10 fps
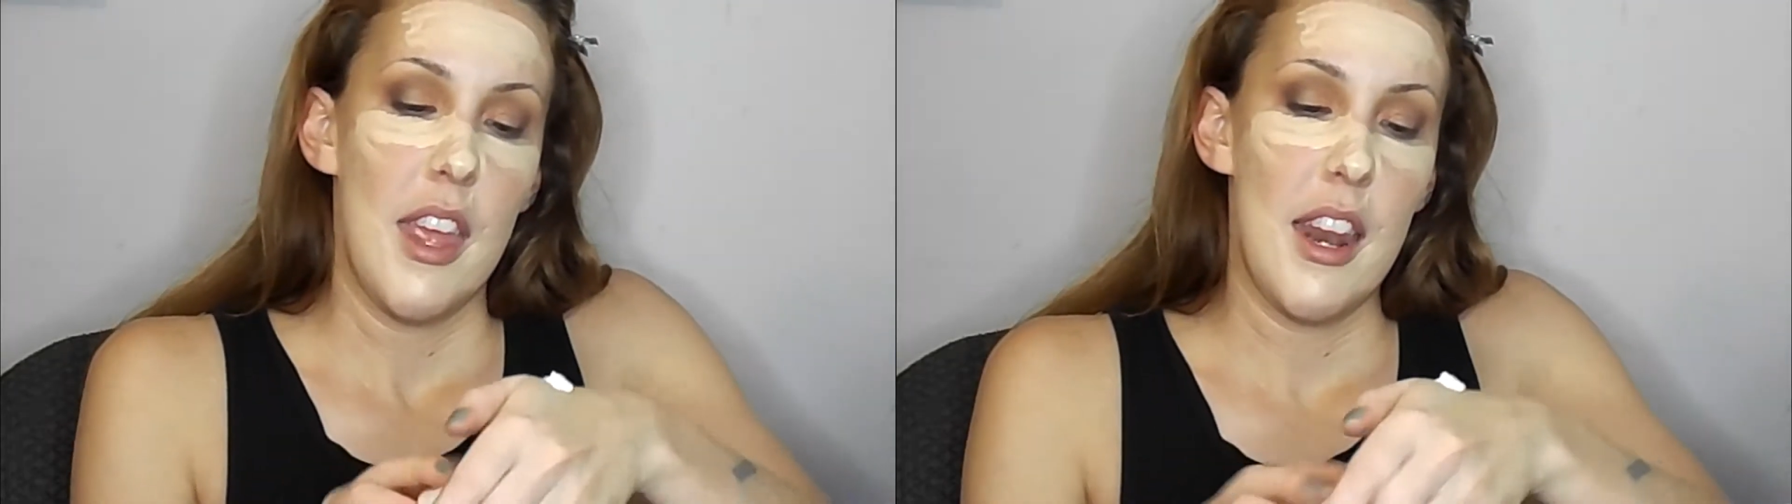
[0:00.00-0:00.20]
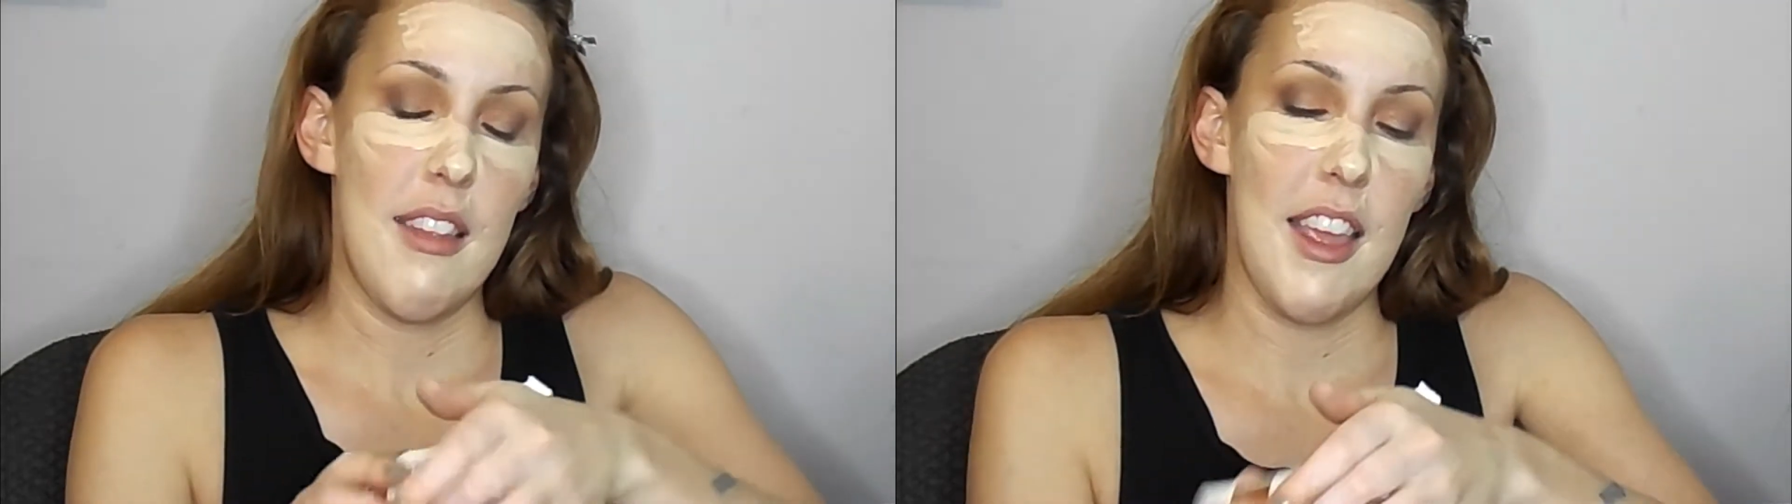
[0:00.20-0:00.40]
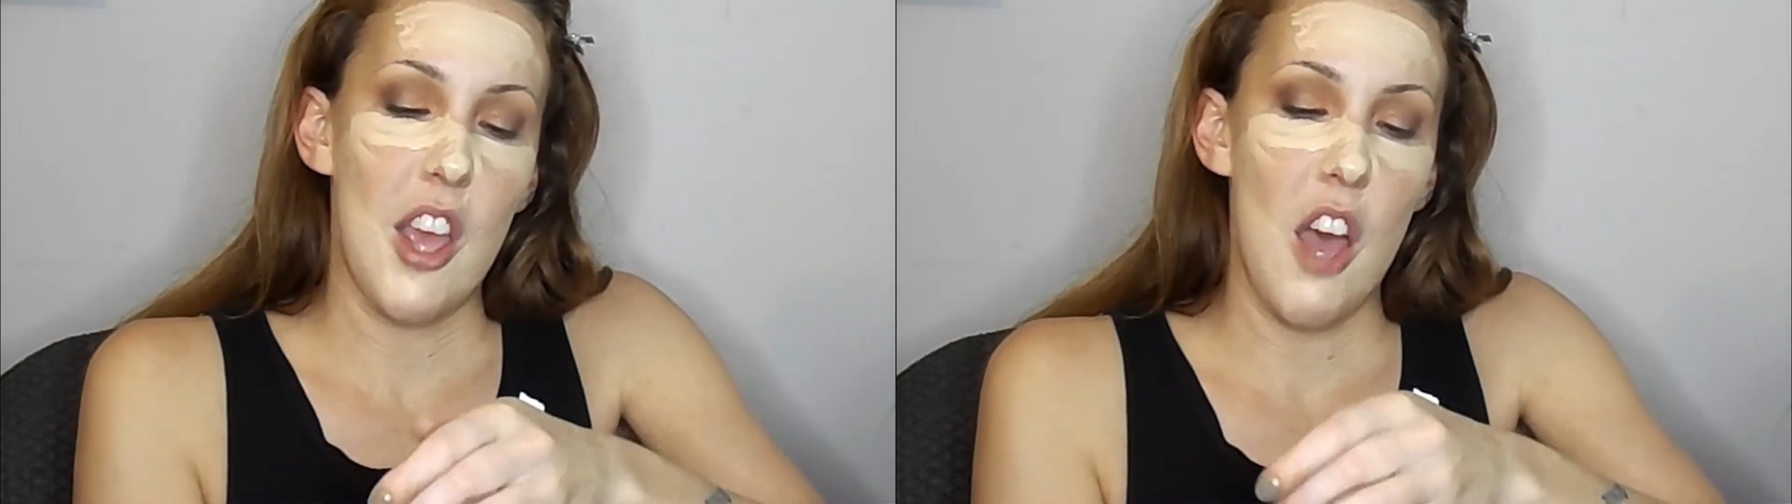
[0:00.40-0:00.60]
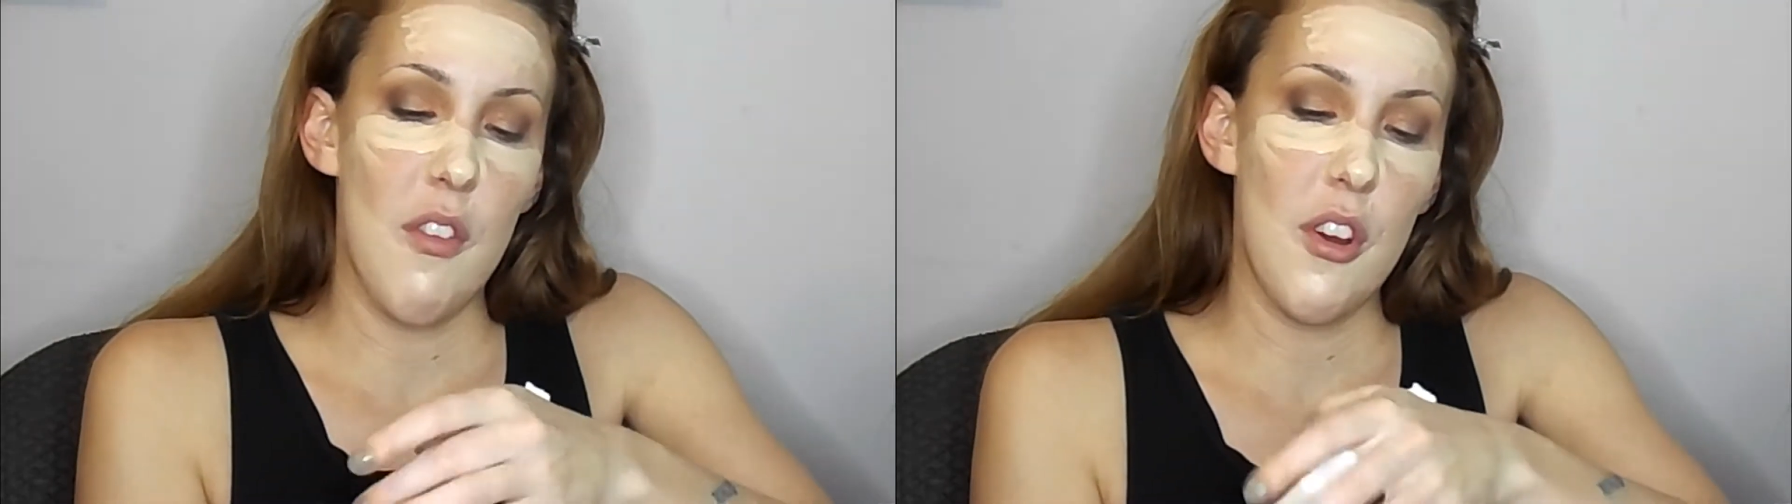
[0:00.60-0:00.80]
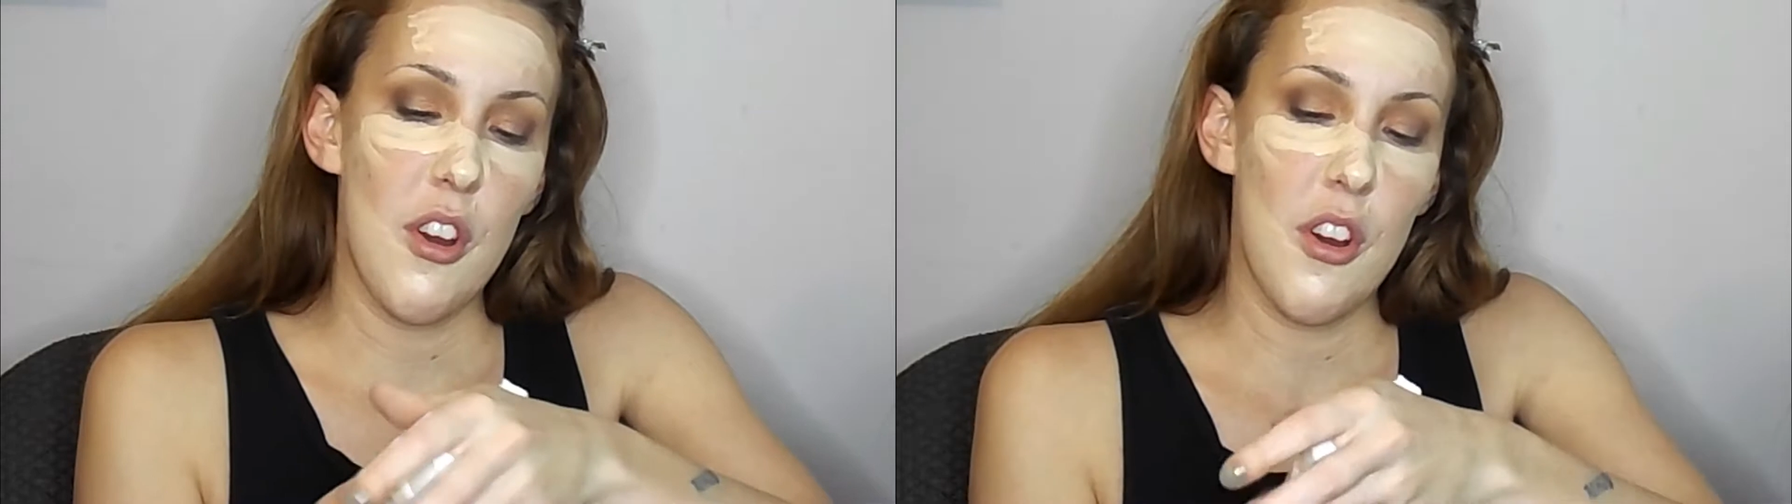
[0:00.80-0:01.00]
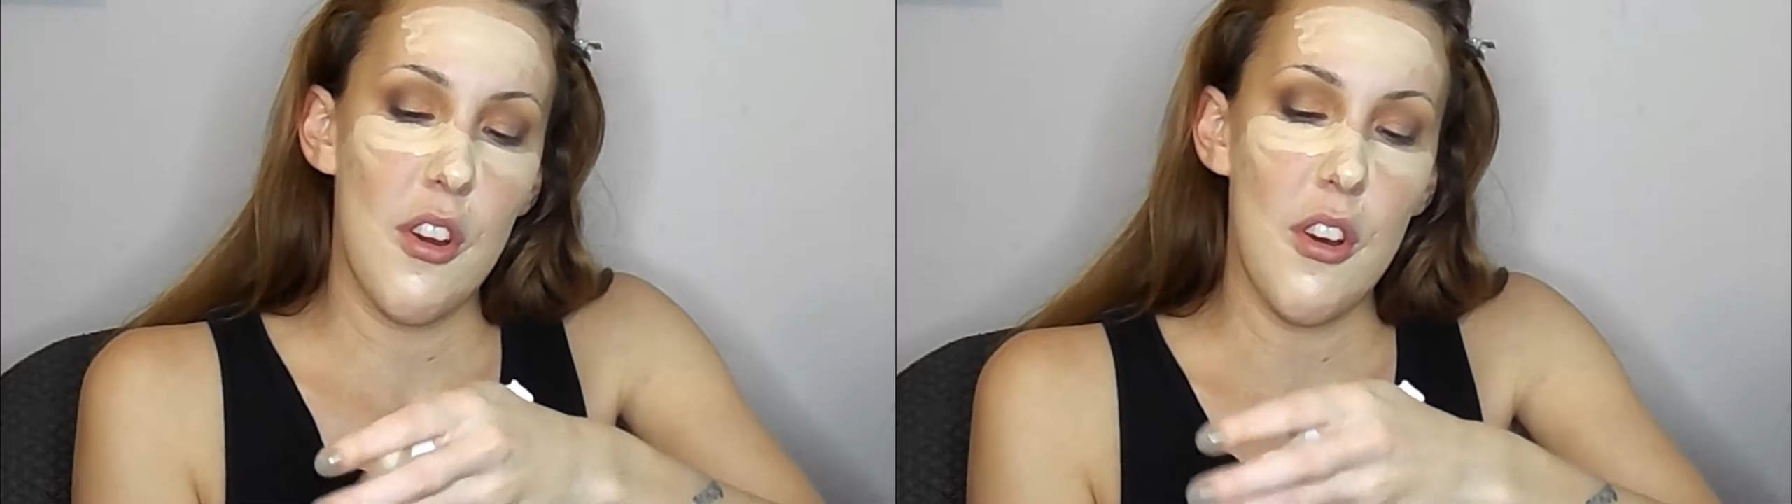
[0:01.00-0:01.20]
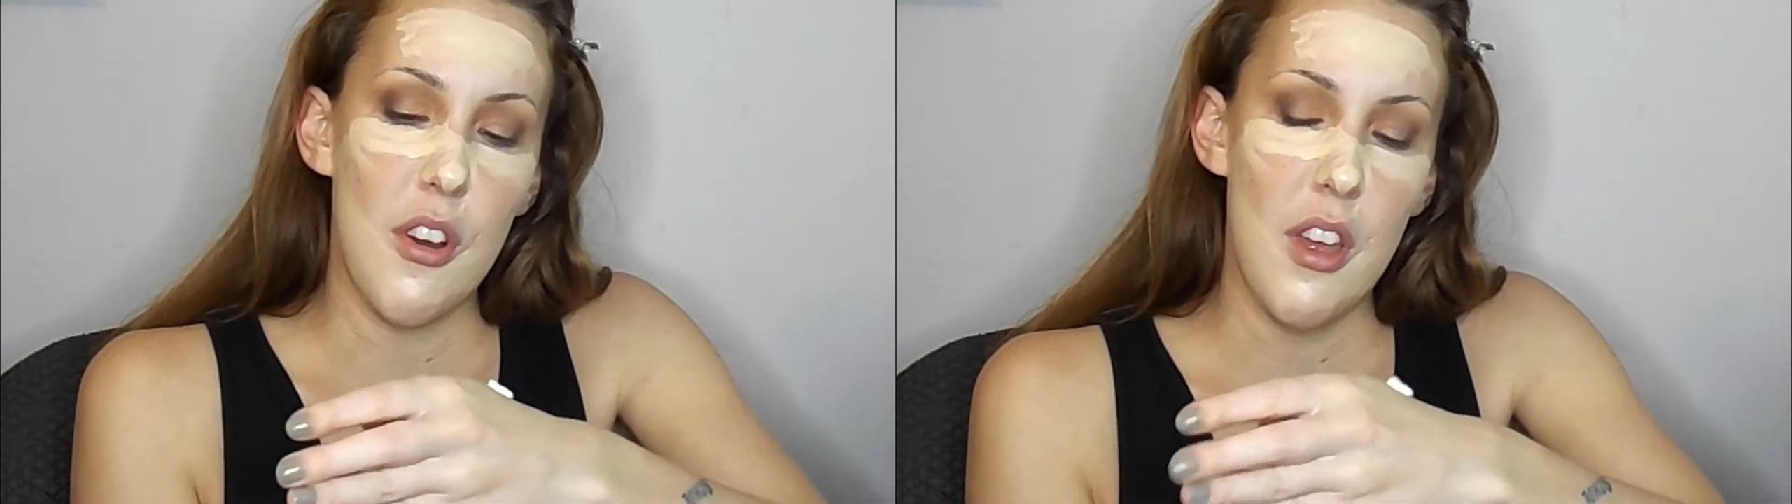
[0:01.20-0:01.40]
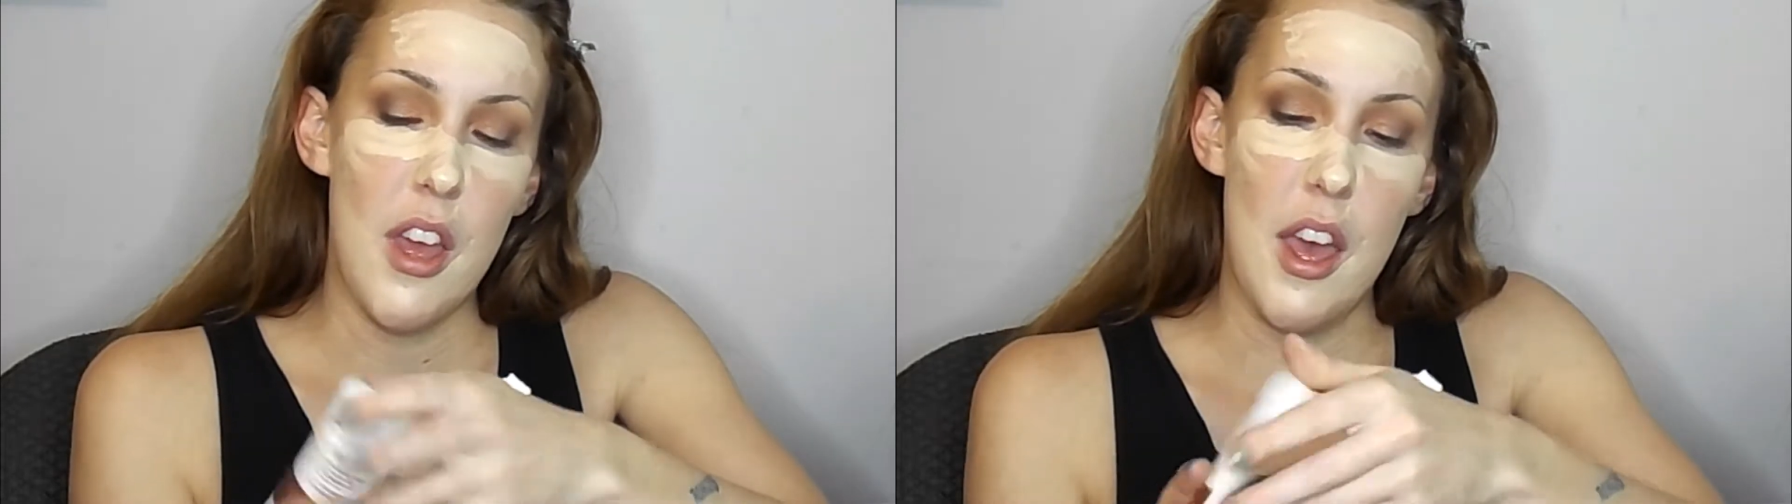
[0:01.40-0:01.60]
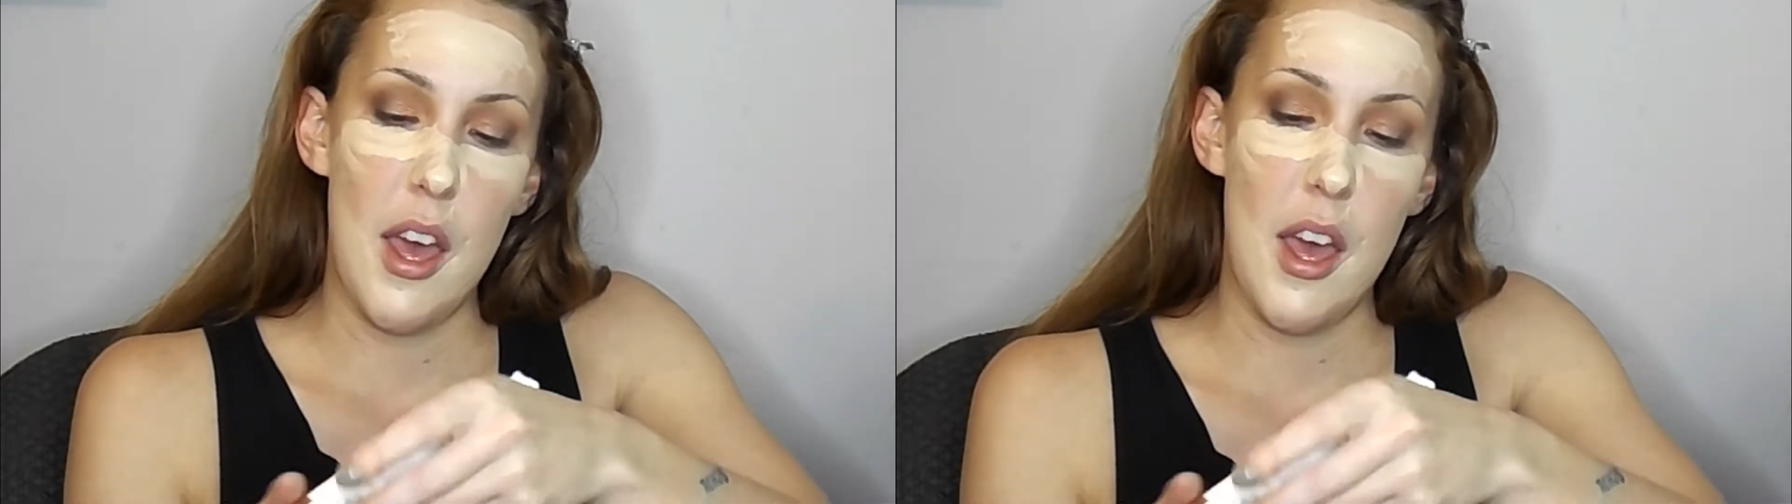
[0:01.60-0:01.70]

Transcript: It is a CoverGirl